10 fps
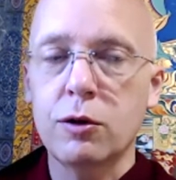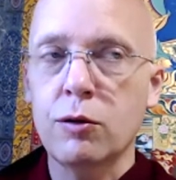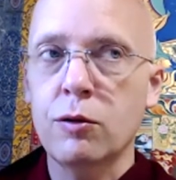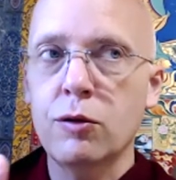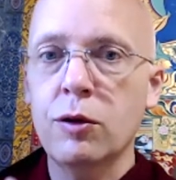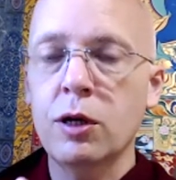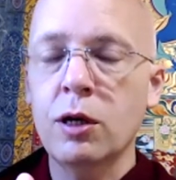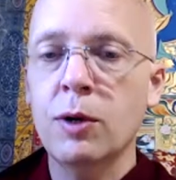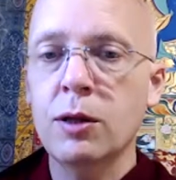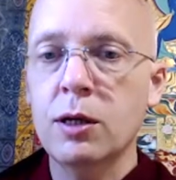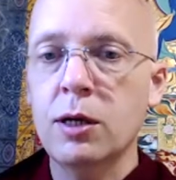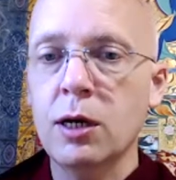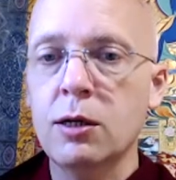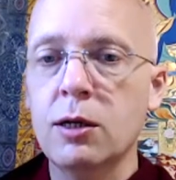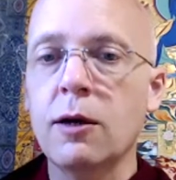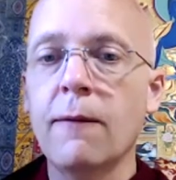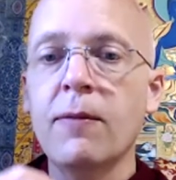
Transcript: So there's thinking about that technique,